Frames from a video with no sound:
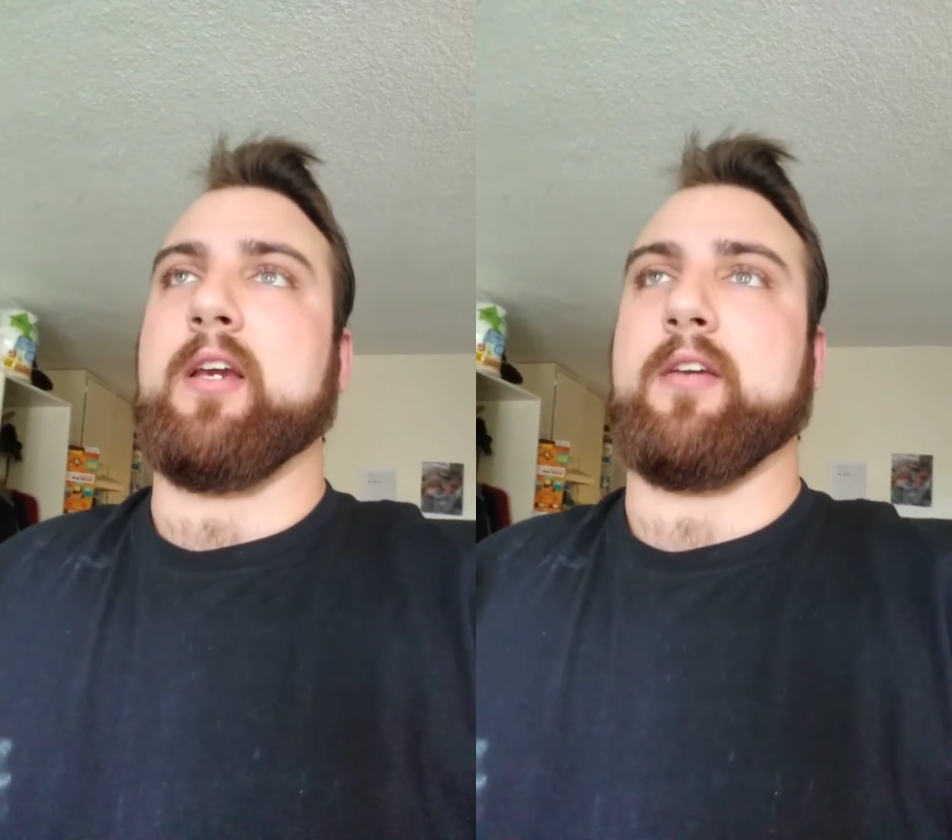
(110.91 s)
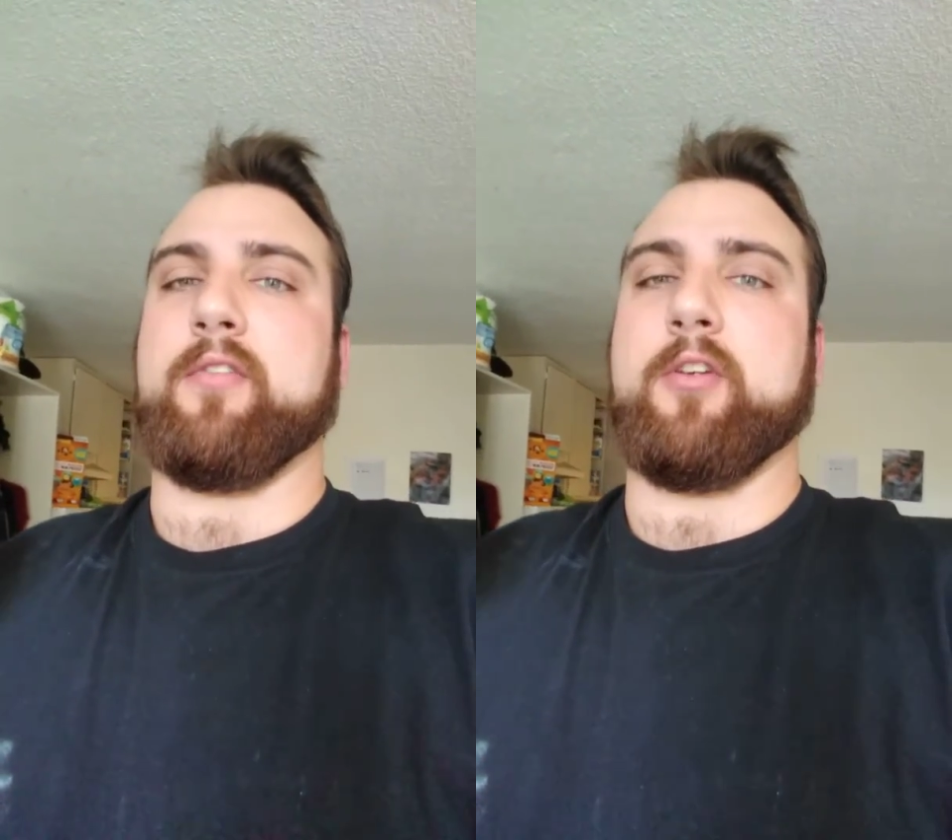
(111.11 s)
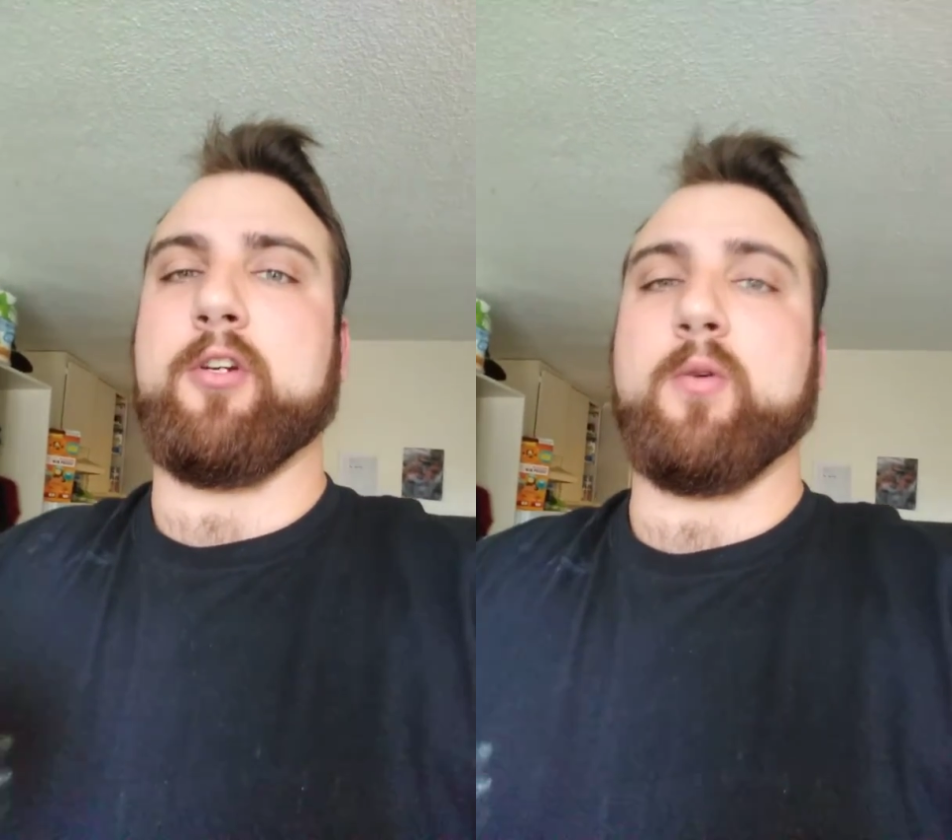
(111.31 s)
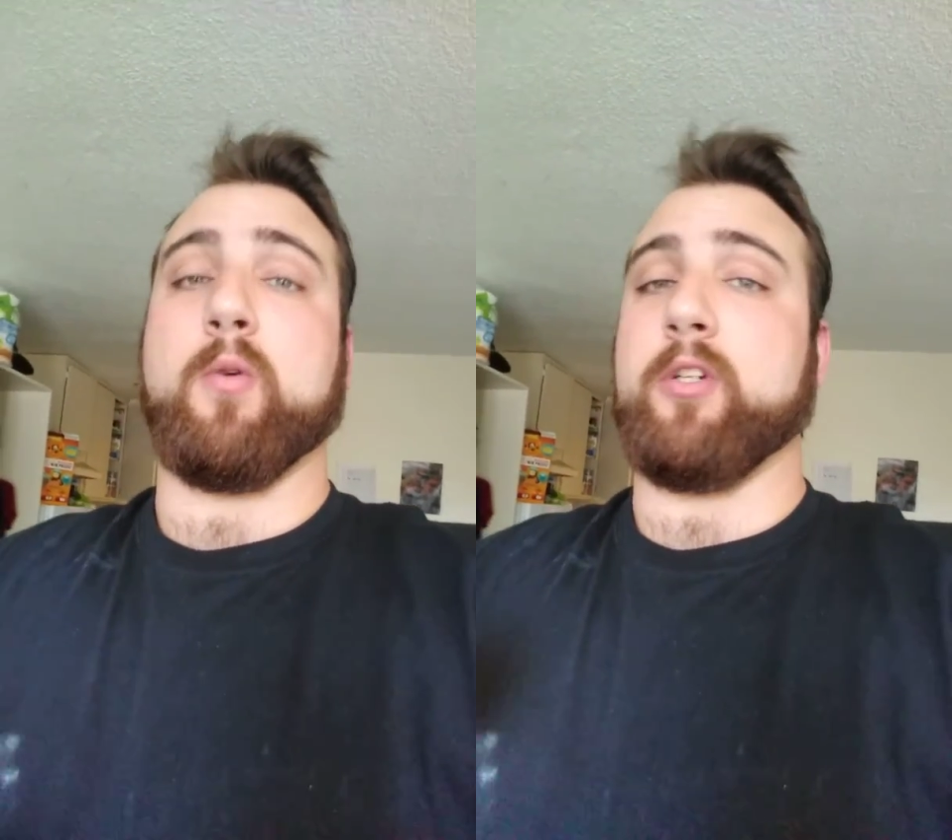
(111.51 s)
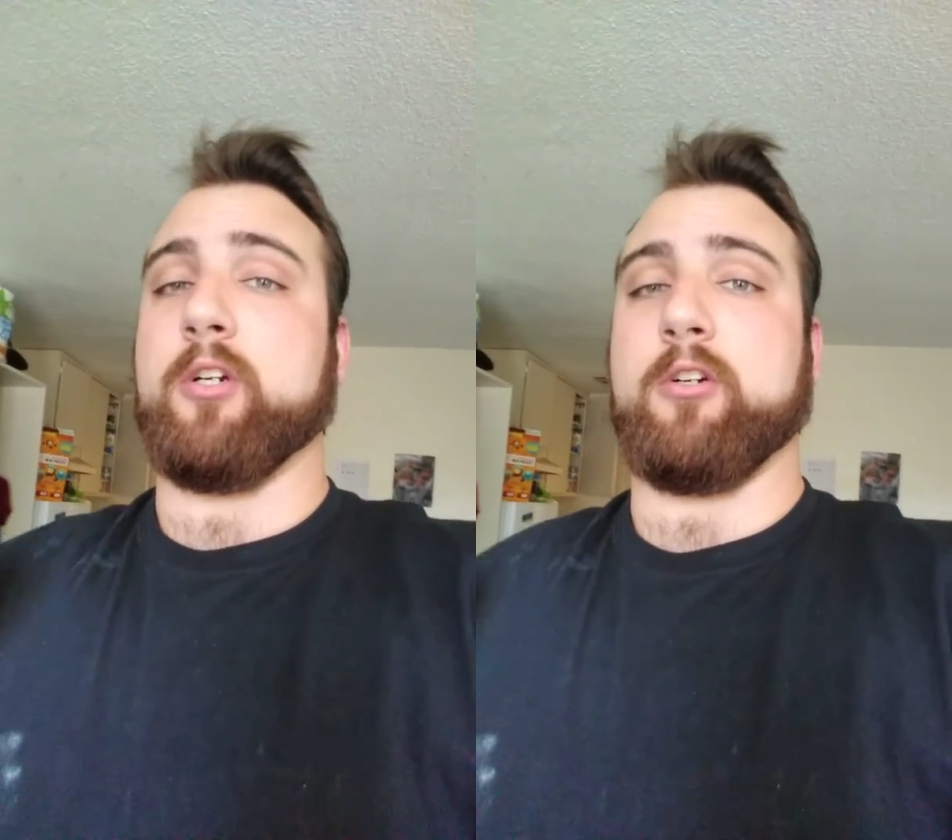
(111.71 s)
if you
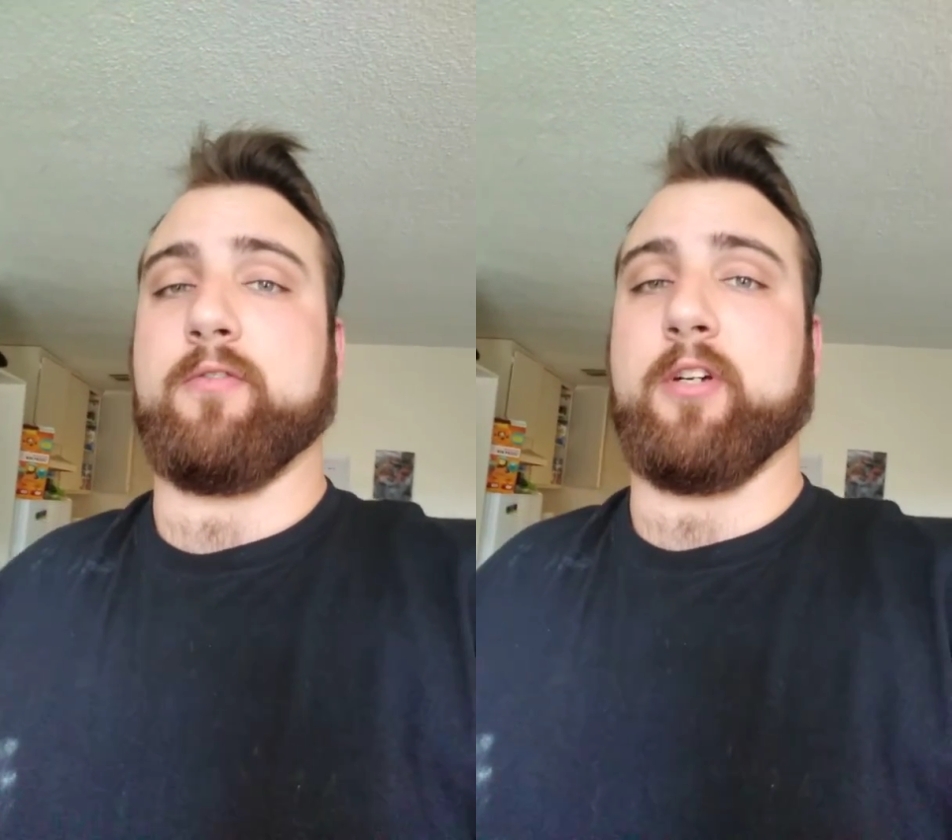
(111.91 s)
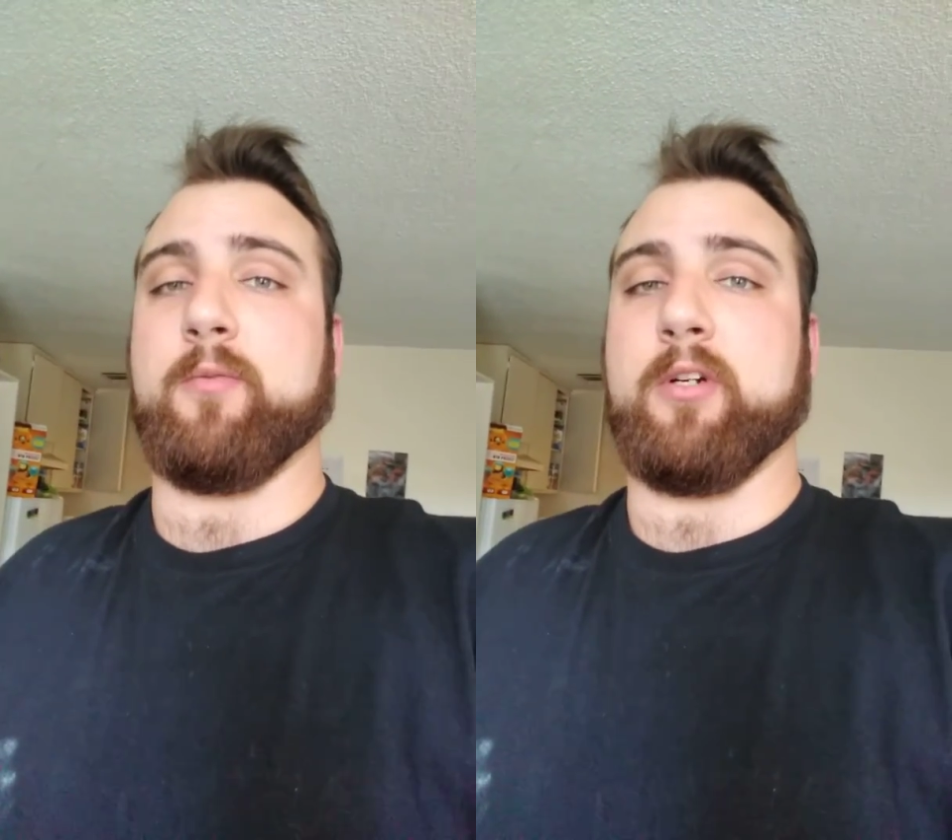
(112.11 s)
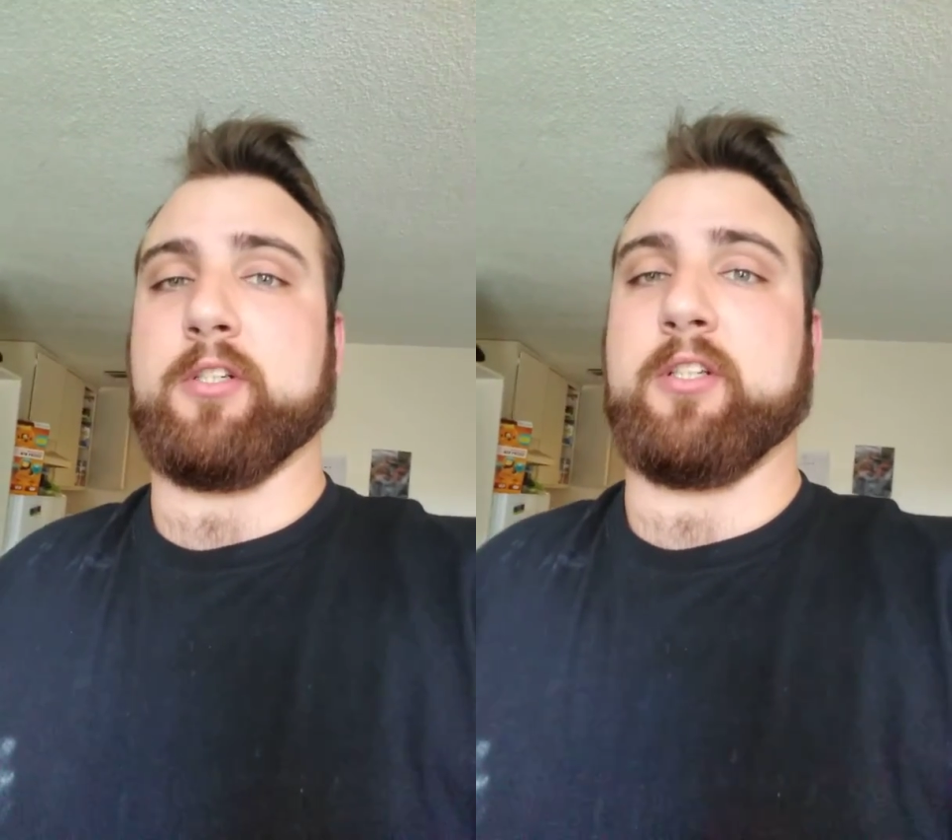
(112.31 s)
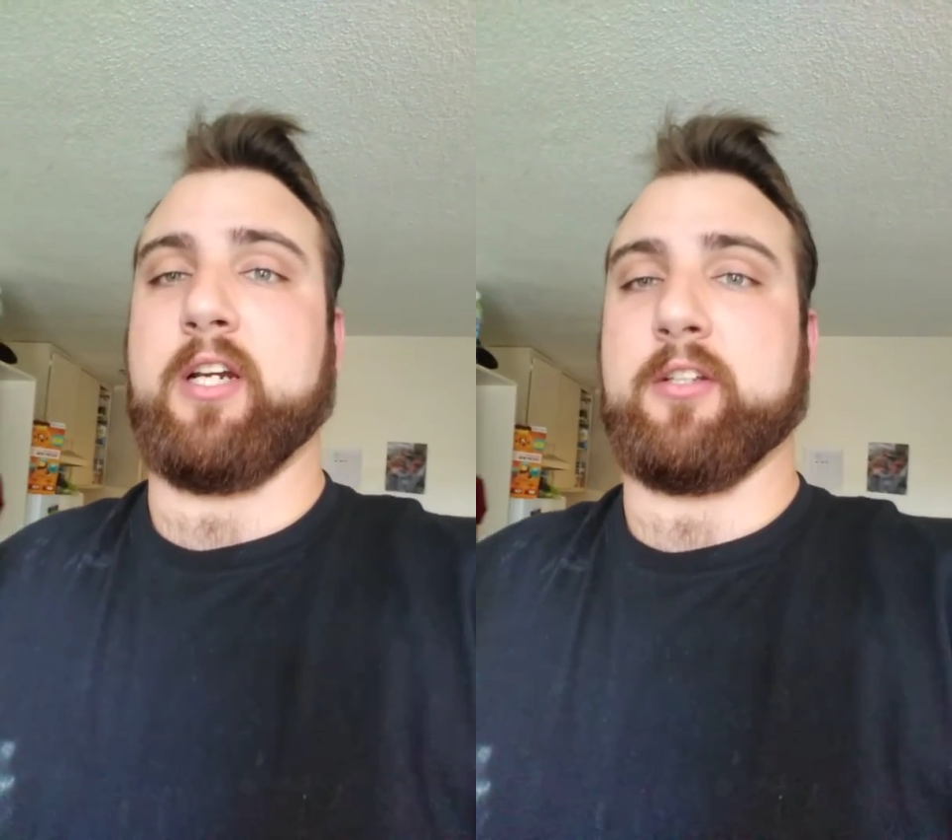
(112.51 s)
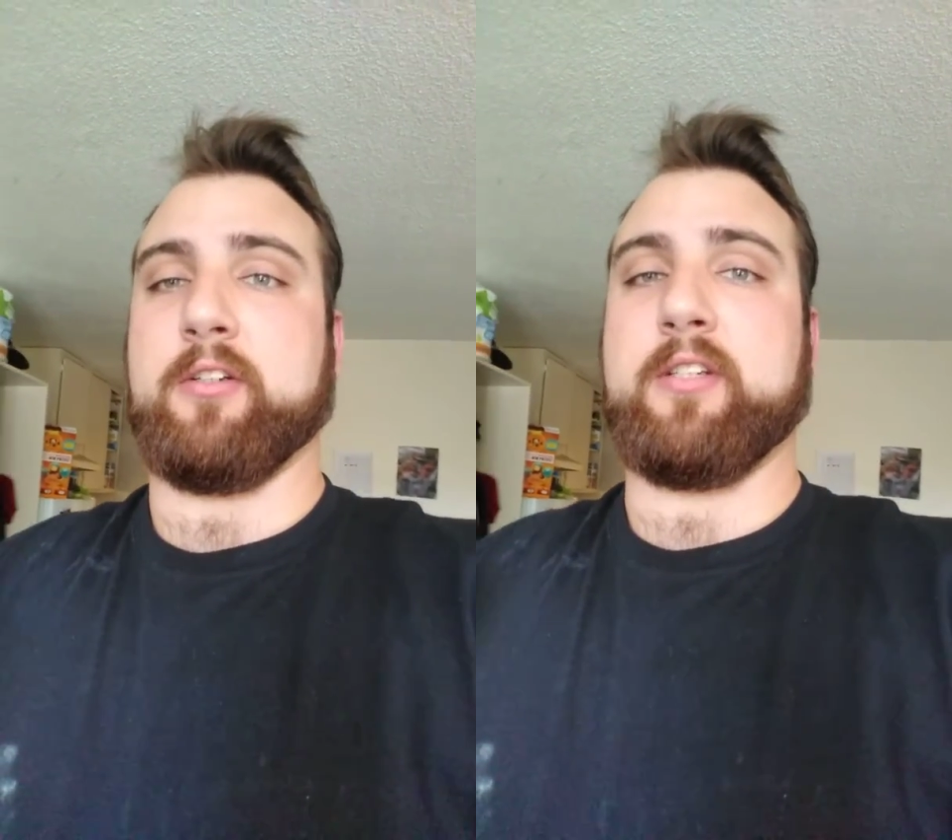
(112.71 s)
or your girlfriend works and
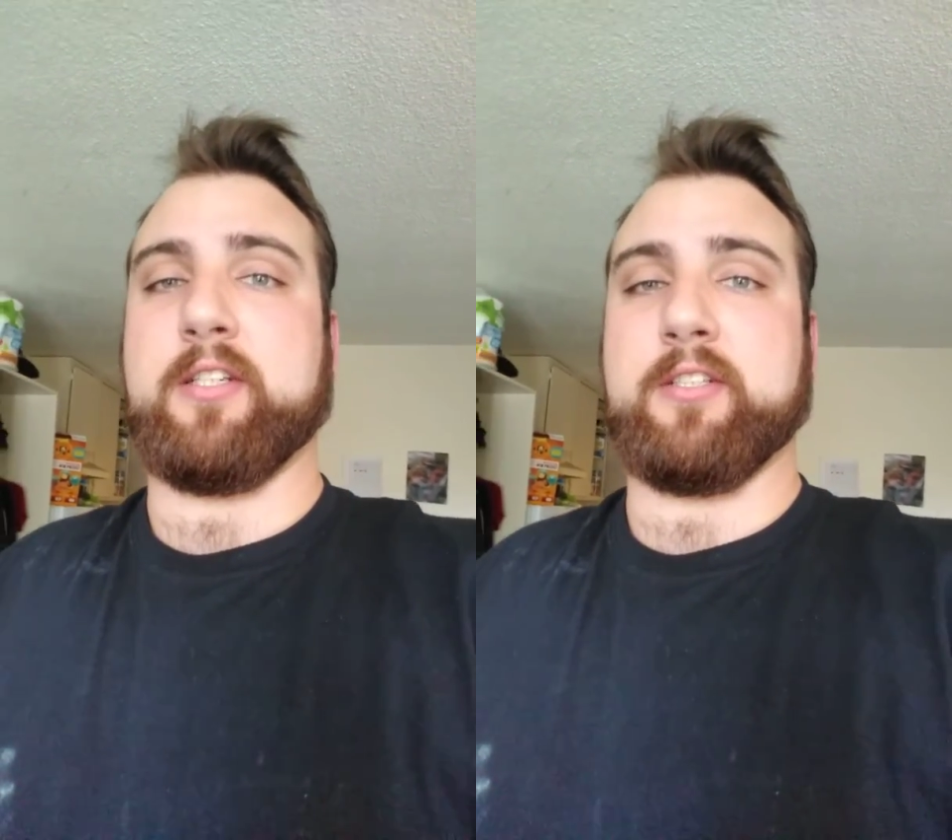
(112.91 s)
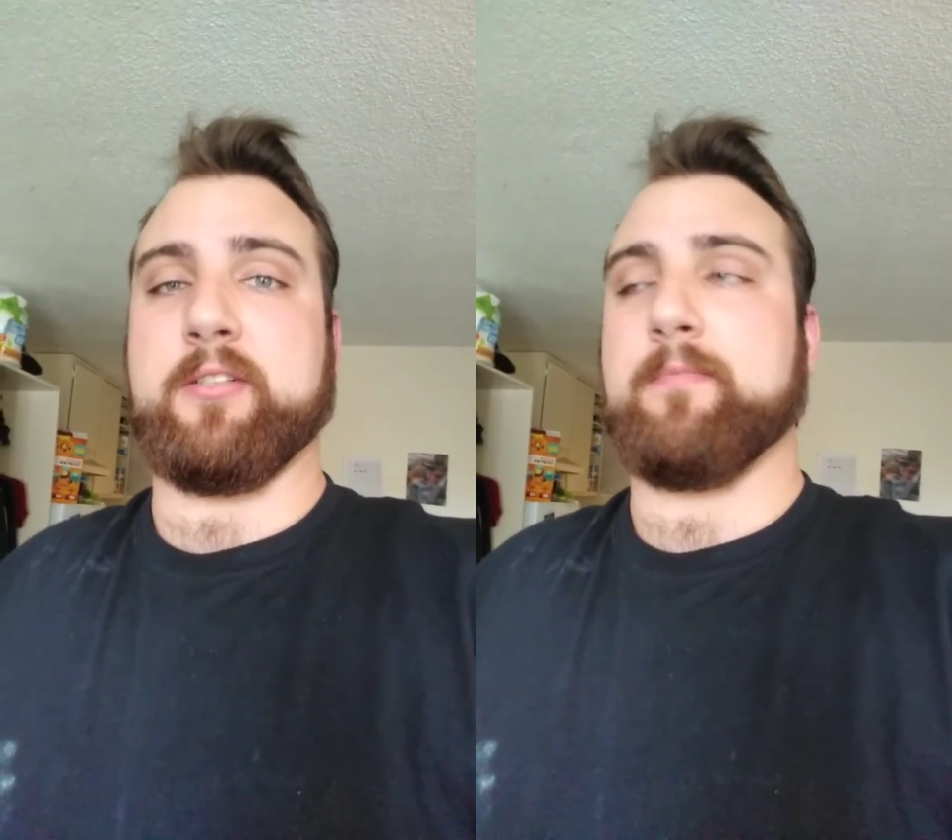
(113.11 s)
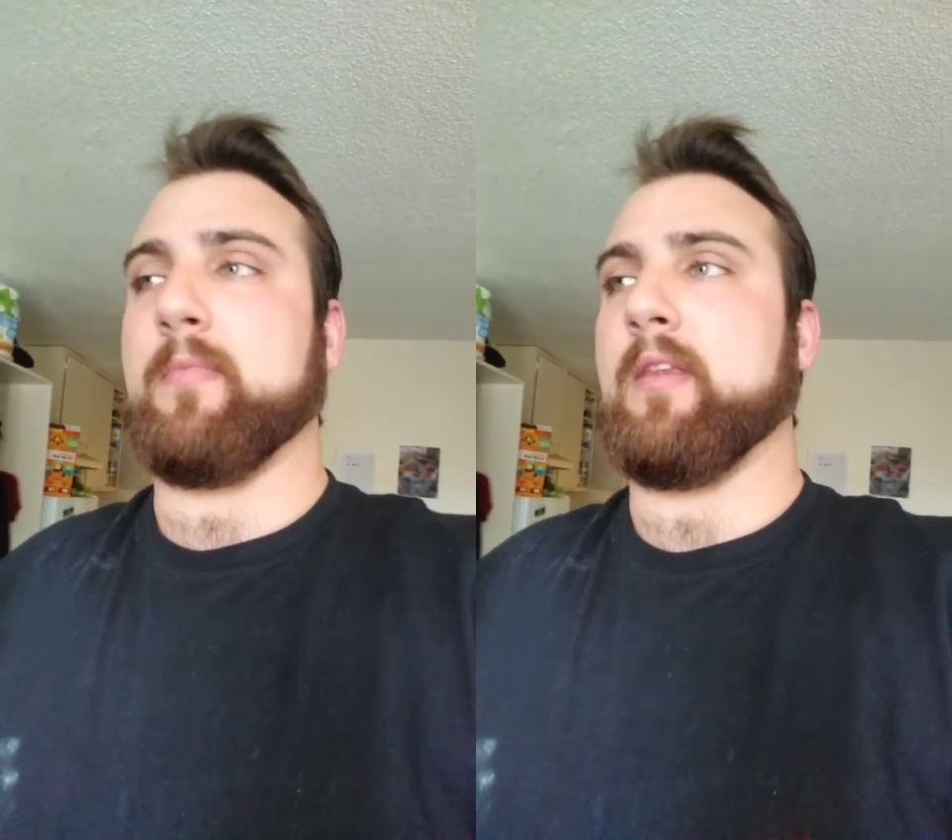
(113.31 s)
the other doesn't,